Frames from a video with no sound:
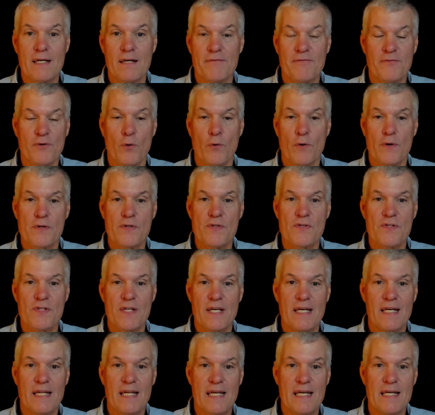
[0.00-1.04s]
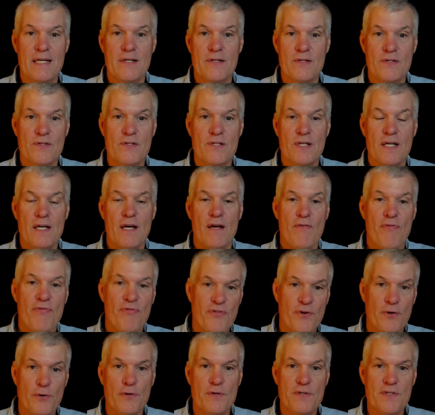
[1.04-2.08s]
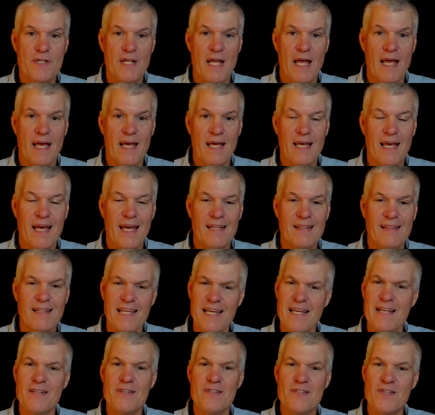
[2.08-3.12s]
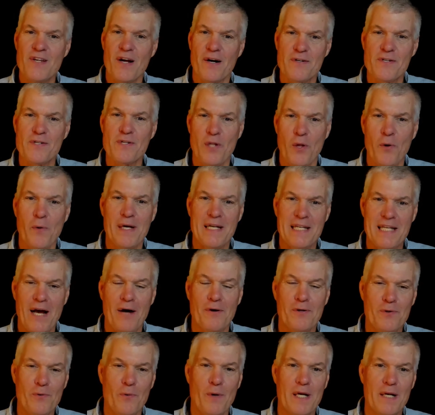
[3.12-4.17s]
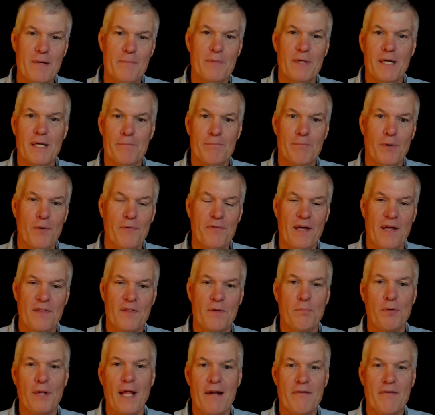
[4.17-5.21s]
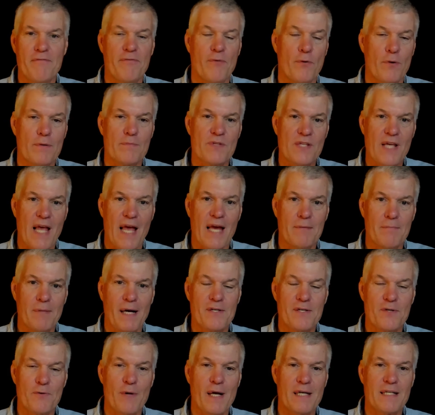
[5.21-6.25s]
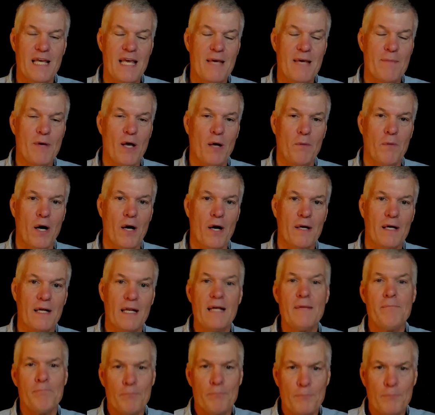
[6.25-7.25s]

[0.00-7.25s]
Of course, it is Thursday, and things are slowing down quite a bit both on the platforms and my direct email marketing.